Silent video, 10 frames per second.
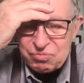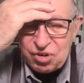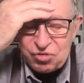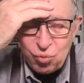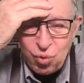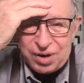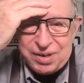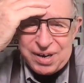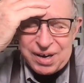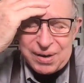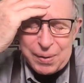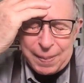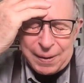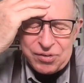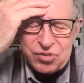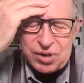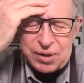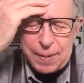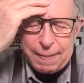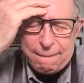just one. Let's see.